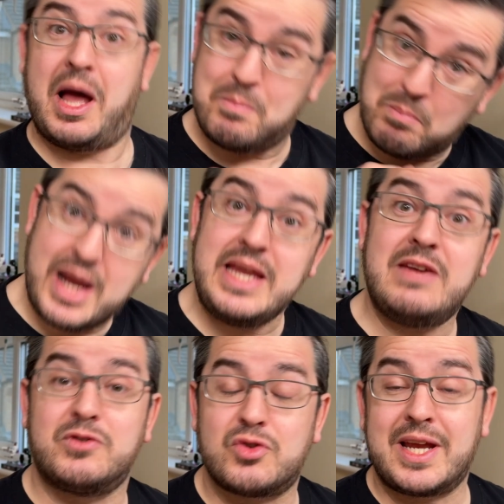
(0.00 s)
I might
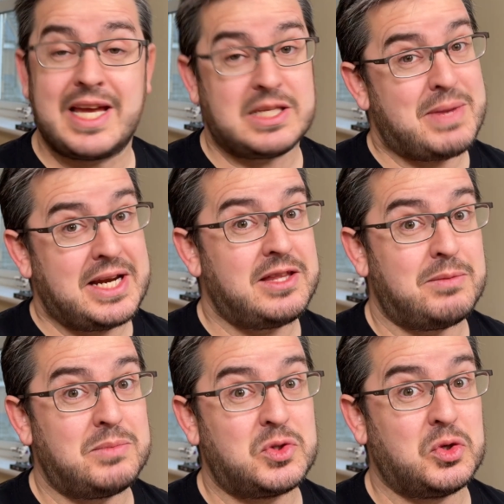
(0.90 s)
even try and get as many of
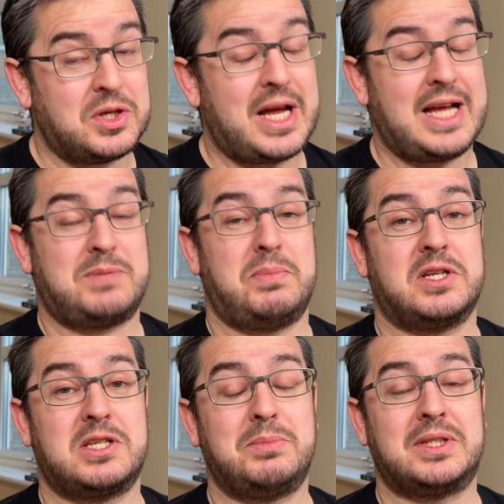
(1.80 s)
them done as
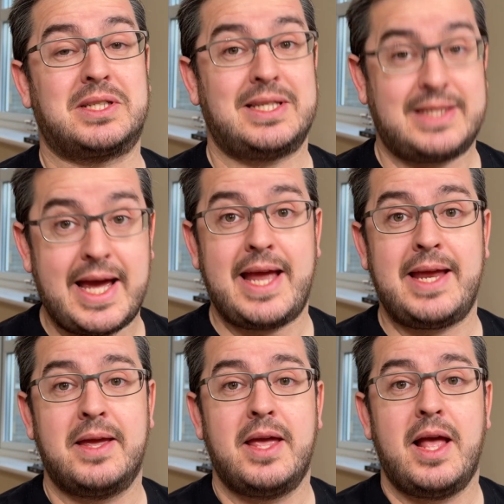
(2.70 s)
possible today.